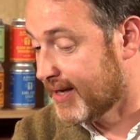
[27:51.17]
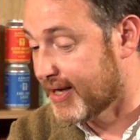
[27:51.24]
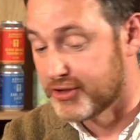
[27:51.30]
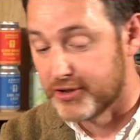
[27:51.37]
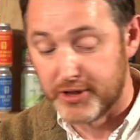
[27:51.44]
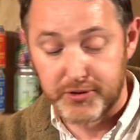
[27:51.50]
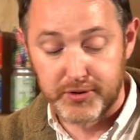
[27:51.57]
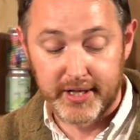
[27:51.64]

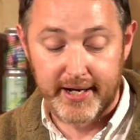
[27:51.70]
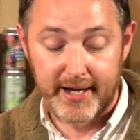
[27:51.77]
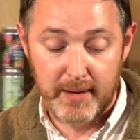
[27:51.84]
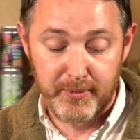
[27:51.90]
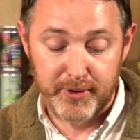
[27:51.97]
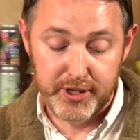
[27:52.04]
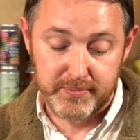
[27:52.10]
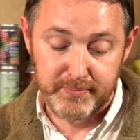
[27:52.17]
So this was a
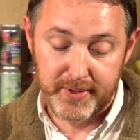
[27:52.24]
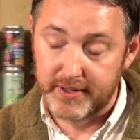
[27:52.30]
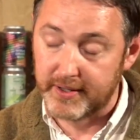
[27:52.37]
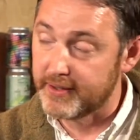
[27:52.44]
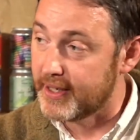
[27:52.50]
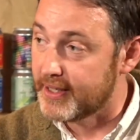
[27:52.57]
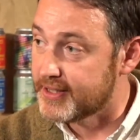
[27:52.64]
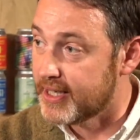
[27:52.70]
collaboration beer that
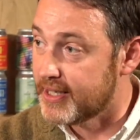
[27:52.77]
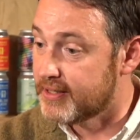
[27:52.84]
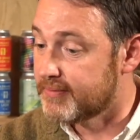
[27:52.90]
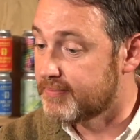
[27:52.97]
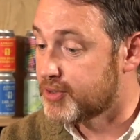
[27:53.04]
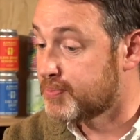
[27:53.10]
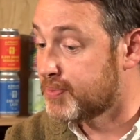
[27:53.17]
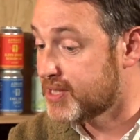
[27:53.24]
they
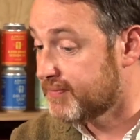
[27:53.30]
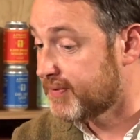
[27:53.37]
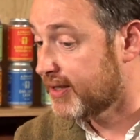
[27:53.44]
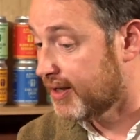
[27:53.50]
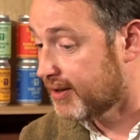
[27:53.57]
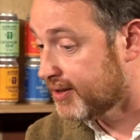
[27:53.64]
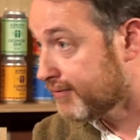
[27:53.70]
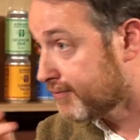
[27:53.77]
did
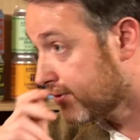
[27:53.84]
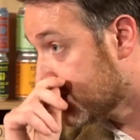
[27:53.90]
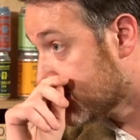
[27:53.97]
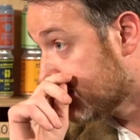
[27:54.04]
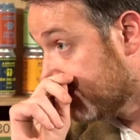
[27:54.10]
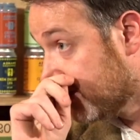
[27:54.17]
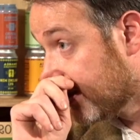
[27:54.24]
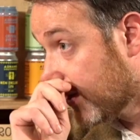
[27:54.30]
specifically, I think, for East
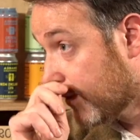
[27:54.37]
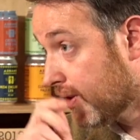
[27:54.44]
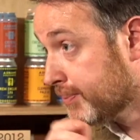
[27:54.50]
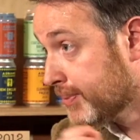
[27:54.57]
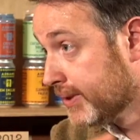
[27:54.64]
England Co-op.